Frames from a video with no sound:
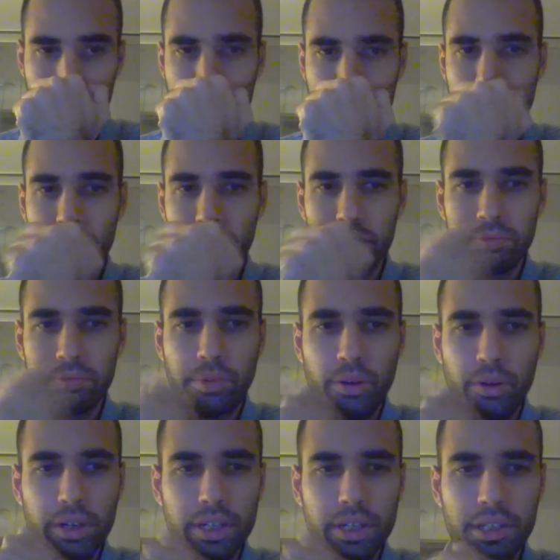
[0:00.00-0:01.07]
this
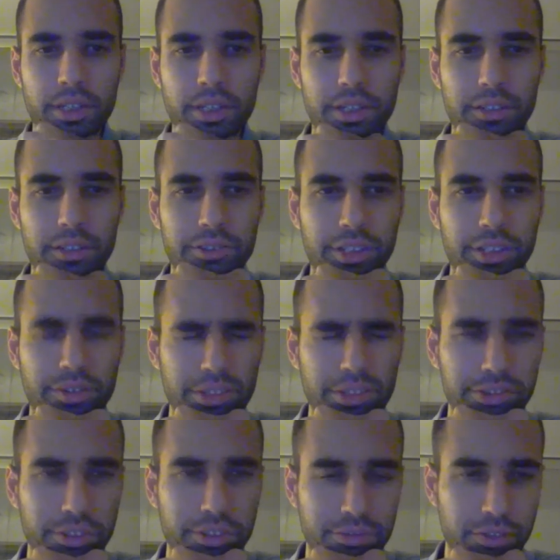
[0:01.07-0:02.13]
pawn, it is at
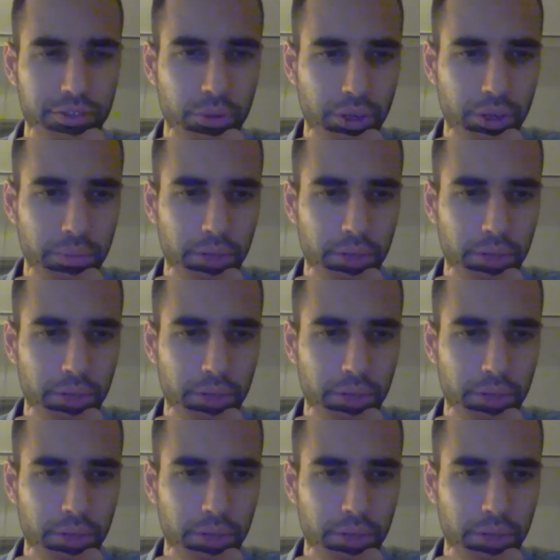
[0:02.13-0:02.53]
risk of going,